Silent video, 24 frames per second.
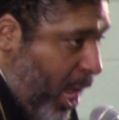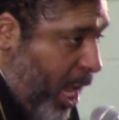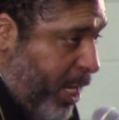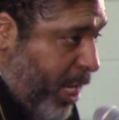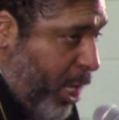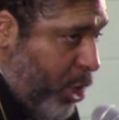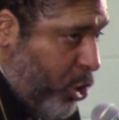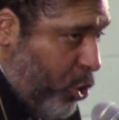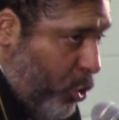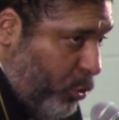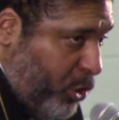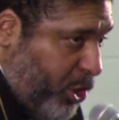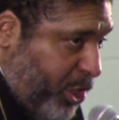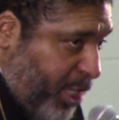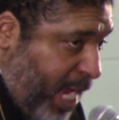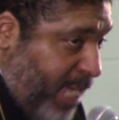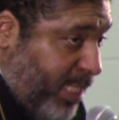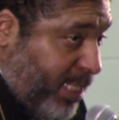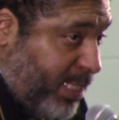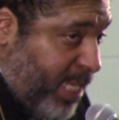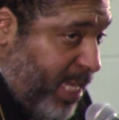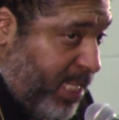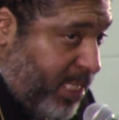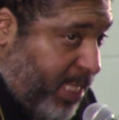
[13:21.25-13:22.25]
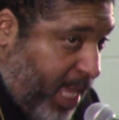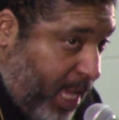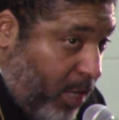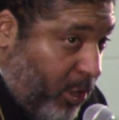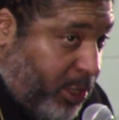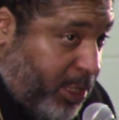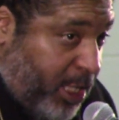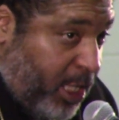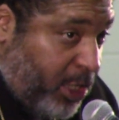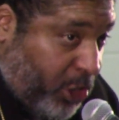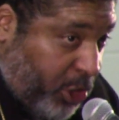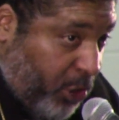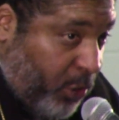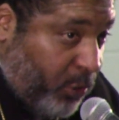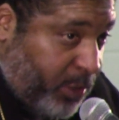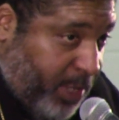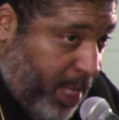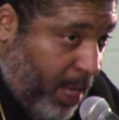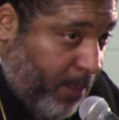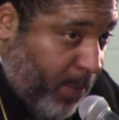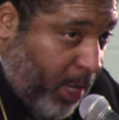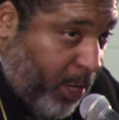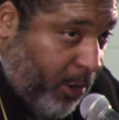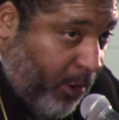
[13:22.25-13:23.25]
then you just as guilty too,
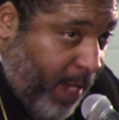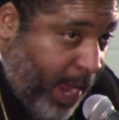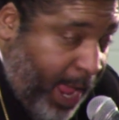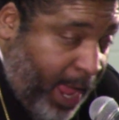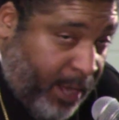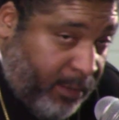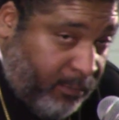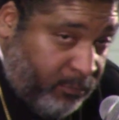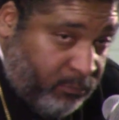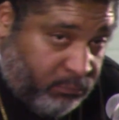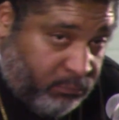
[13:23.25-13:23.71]
Democrat.